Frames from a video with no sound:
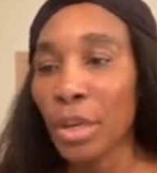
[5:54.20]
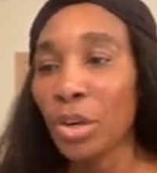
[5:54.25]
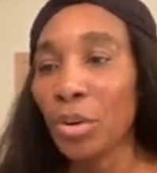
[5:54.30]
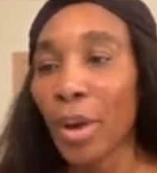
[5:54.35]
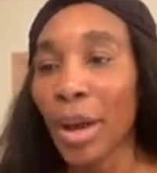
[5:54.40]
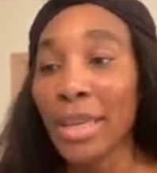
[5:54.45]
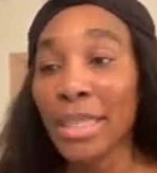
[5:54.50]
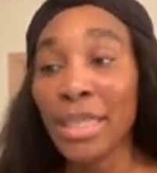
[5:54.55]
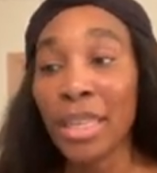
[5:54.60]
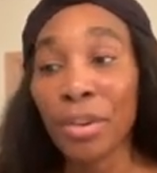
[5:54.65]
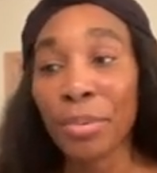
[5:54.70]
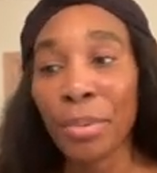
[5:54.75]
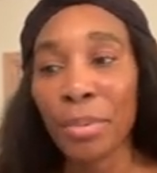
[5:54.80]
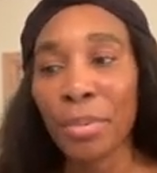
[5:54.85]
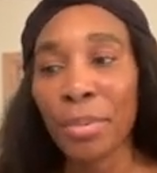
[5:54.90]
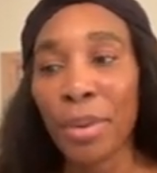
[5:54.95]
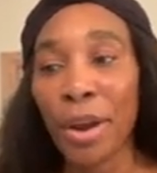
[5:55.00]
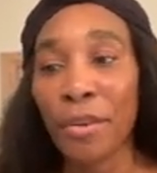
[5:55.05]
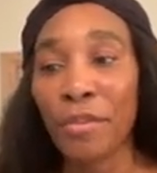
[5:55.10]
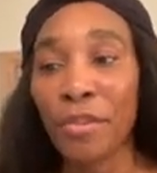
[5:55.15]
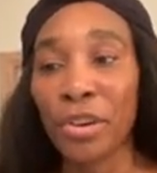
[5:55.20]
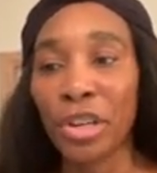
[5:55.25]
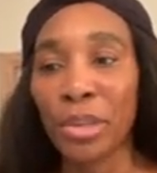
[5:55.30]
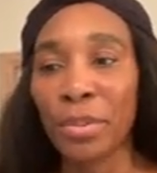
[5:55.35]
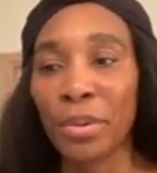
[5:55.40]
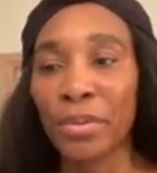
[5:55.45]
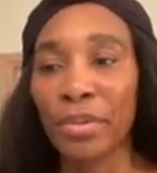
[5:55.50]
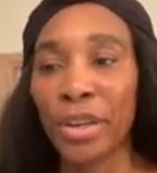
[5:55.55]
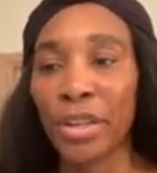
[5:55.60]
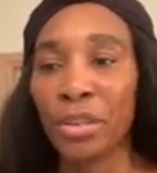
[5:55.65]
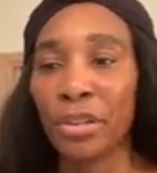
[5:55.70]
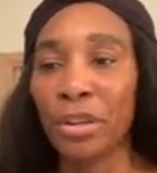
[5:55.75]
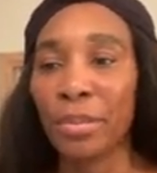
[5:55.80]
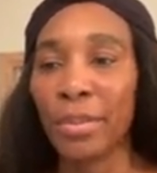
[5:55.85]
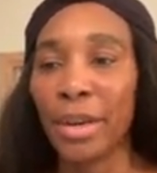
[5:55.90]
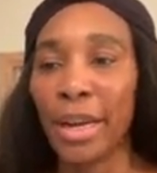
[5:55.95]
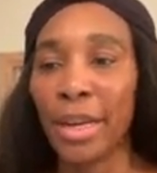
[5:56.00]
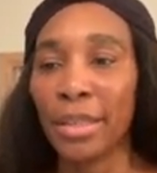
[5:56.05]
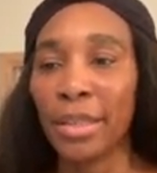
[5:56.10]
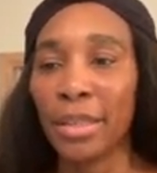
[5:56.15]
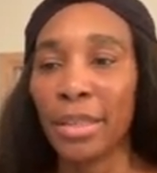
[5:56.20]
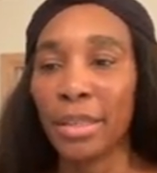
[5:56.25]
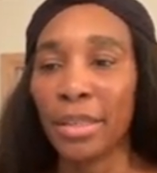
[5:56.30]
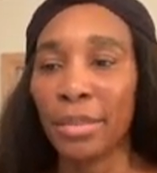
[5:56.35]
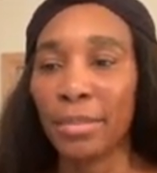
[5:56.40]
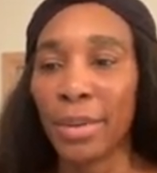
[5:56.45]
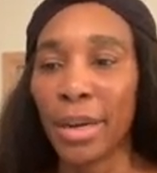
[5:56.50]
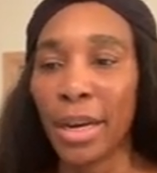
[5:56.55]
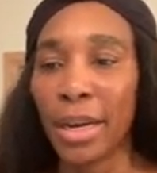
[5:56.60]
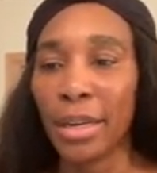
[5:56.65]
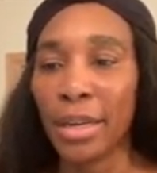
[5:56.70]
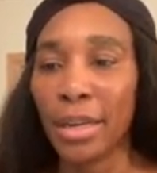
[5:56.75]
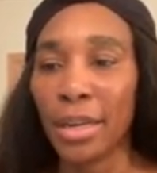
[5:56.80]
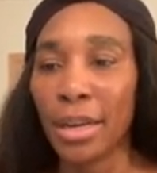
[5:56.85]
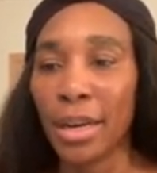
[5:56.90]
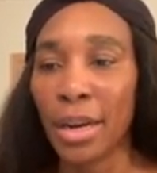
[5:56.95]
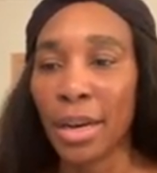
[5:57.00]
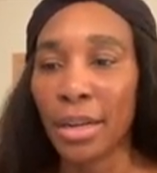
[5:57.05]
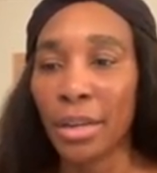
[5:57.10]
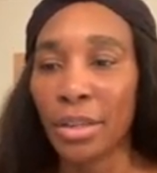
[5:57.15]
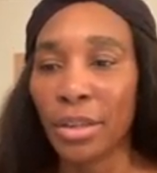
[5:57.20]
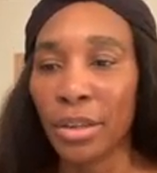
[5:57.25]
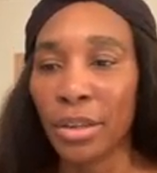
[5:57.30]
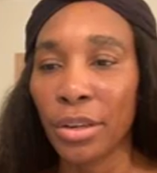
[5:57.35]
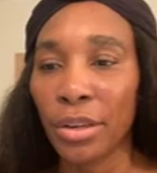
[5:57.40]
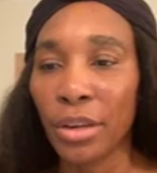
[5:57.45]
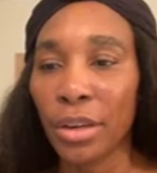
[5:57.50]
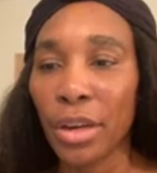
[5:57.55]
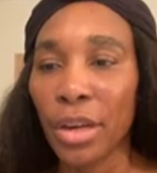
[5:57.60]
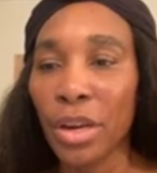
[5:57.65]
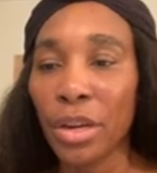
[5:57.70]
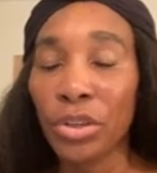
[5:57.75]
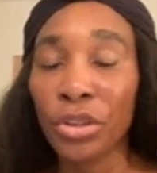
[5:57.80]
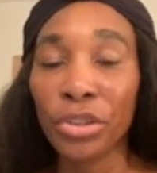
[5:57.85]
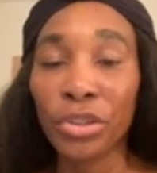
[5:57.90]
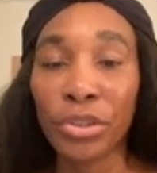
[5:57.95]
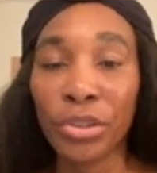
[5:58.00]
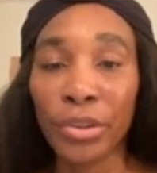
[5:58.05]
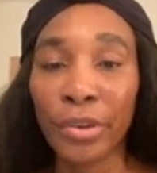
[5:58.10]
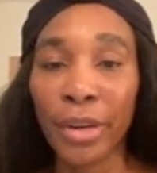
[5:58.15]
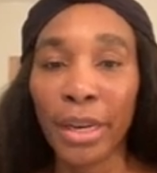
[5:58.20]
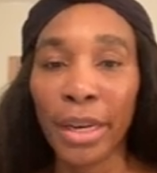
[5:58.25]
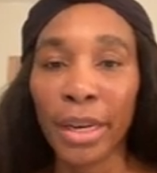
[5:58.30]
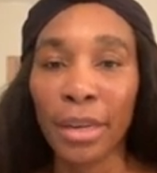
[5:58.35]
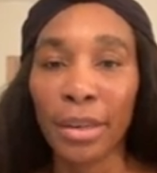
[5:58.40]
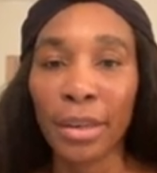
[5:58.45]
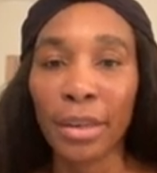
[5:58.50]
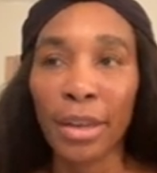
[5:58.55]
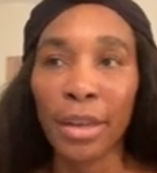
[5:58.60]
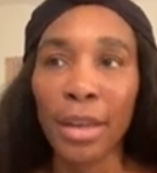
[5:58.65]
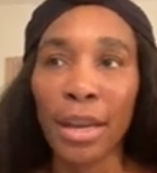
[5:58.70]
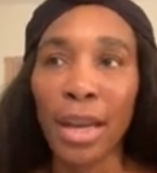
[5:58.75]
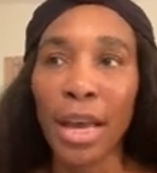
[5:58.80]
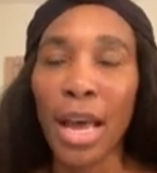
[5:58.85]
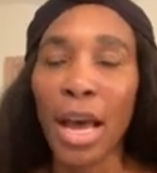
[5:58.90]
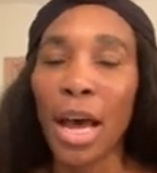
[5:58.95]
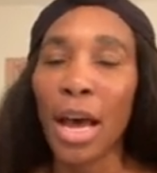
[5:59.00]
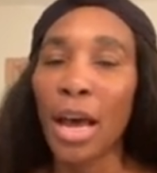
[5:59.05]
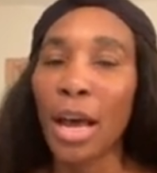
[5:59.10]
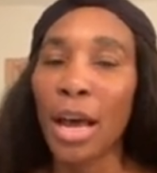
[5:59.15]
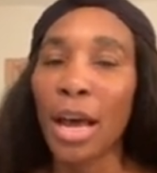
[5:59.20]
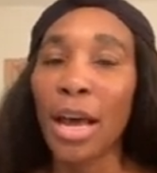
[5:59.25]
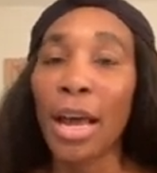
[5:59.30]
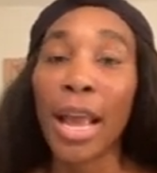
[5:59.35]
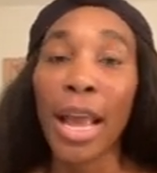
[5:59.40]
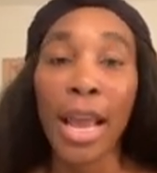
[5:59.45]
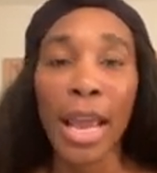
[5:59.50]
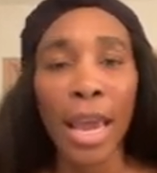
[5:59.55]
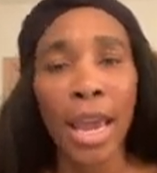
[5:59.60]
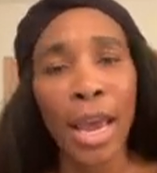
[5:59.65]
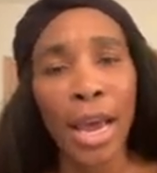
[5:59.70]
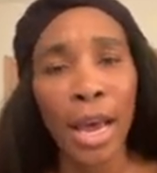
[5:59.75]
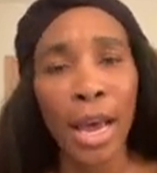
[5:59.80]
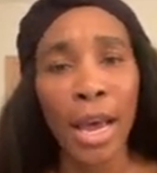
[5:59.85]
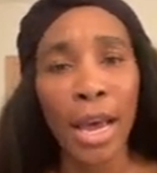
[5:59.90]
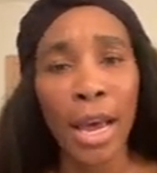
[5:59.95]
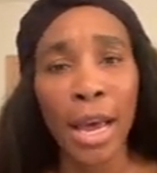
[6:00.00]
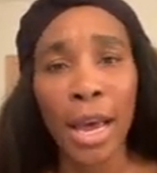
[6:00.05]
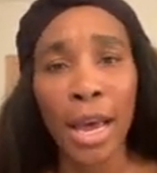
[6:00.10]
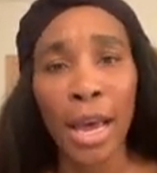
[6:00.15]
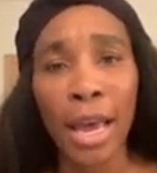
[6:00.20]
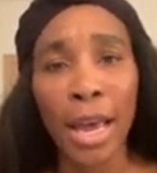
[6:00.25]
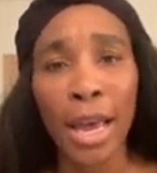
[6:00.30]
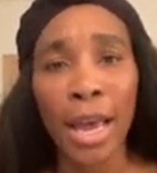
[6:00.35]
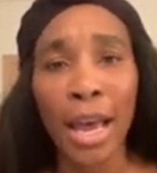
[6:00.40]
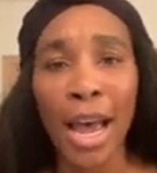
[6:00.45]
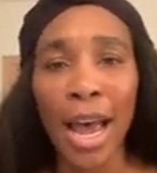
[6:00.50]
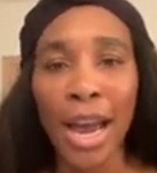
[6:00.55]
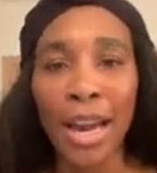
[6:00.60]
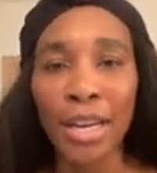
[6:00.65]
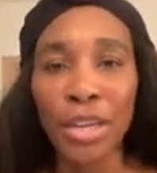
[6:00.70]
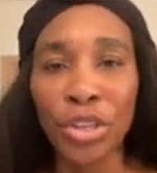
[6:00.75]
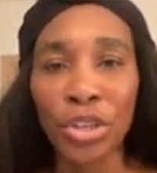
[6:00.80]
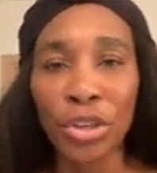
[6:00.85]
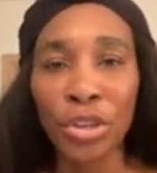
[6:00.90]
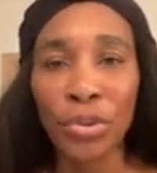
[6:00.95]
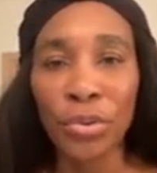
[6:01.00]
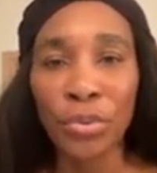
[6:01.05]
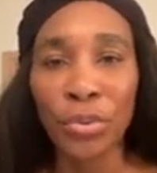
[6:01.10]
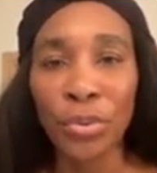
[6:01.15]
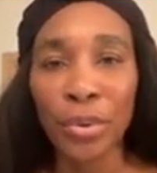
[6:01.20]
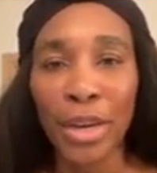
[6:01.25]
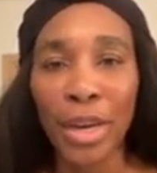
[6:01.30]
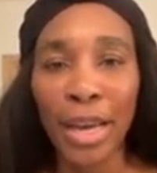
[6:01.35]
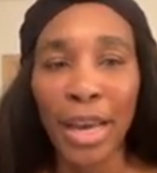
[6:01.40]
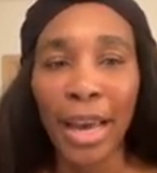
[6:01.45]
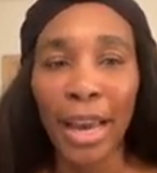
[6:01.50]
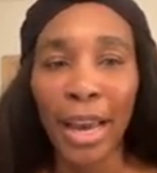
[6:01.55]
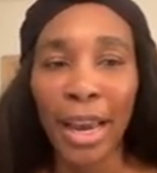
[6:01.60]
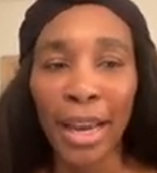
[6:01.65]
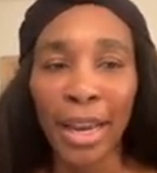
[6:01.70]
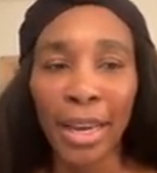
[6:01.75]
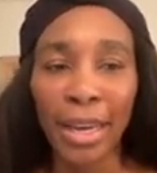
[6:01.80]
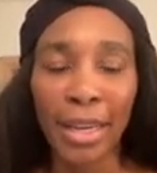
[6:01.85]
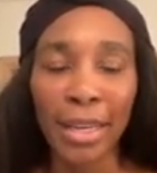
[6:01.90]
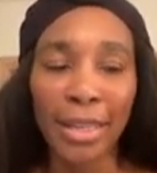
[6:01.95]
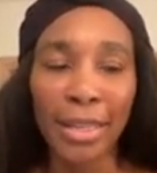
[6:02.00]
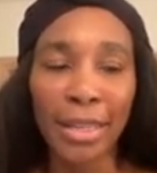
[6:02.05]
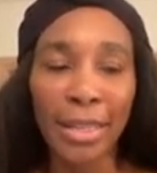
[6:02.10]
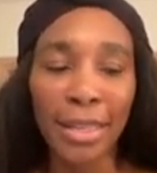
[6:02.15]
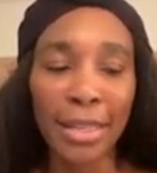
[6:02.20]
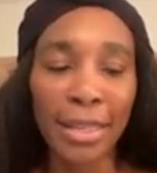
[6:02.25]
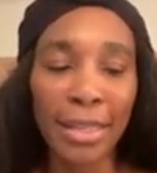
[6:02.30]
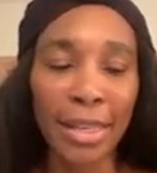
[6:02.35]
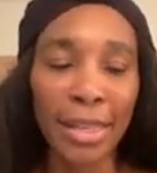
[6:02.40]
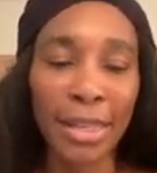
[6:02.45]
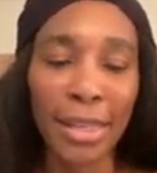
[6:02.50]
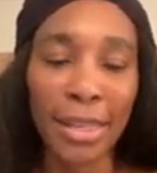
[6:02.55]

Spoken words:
Do I still remember my first professional match? This is by Dr. Shurian. Yeah, I do. And